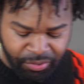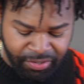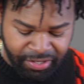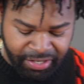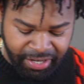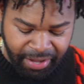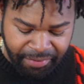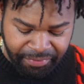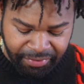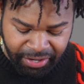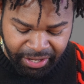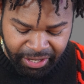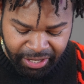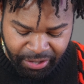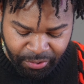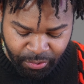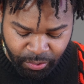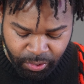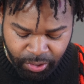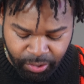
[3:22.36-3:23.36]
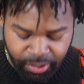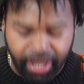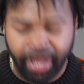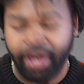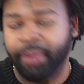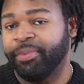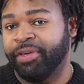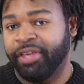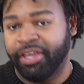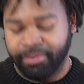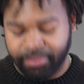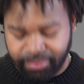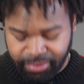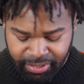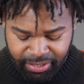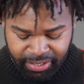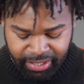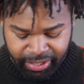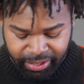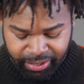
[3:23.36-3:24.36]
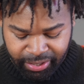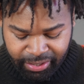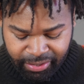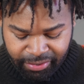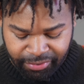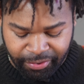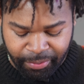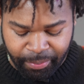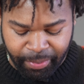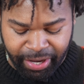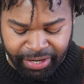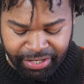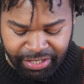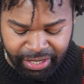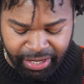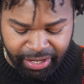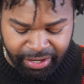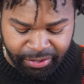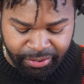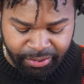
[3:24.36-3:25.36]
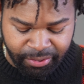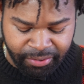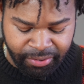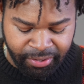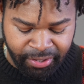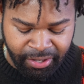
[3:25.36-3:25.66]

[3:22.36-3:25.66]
definitely will not be able to tell this from my channel,